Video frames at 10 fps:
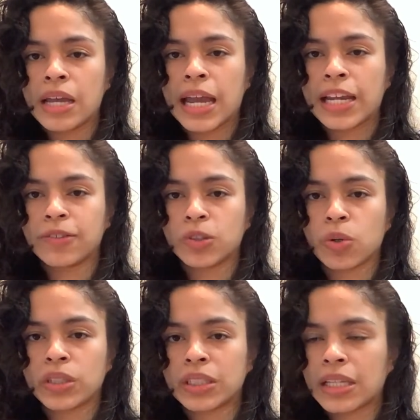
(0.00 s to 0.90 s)
Eight of
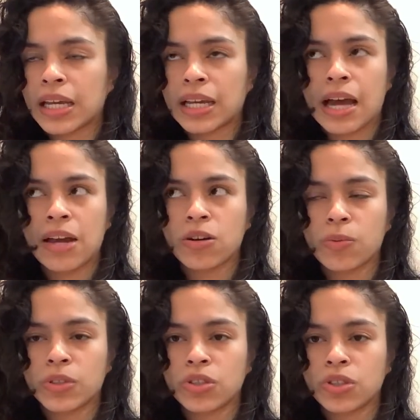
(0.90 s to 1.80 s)
Swords is like, I don't know
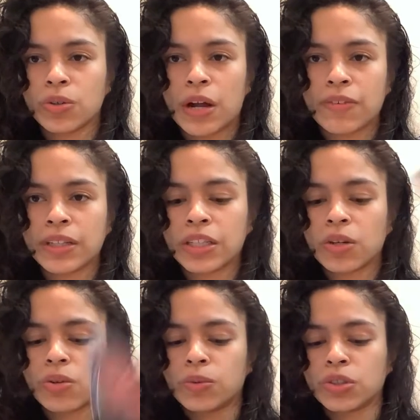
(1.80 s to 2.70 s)
what to do. I really
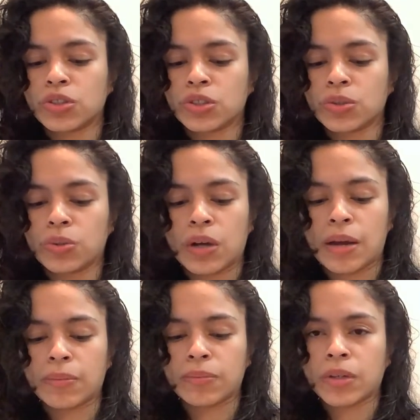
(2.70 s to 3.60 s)
don't know what to do.
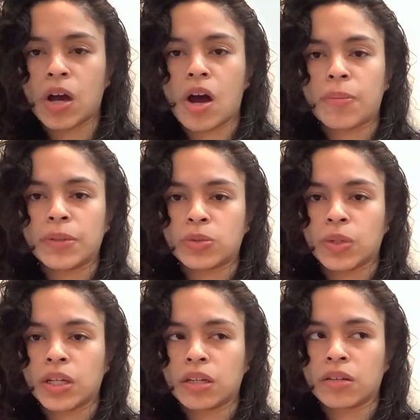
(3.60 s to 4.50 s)
I'm caught
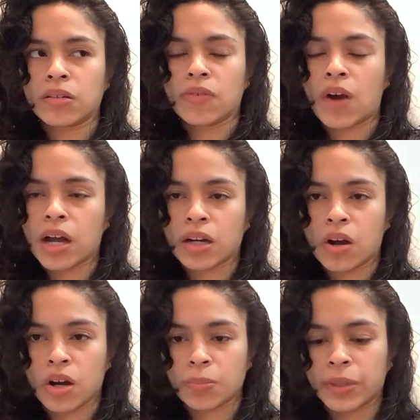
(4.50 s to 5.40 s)
between a rock and a
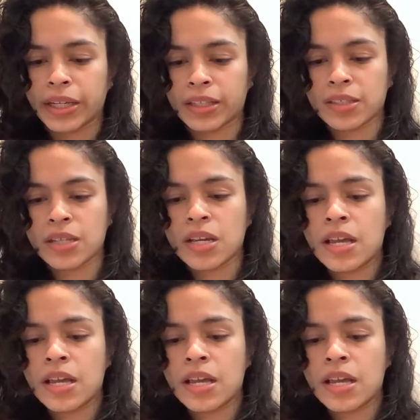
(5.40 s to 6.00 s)
hard place.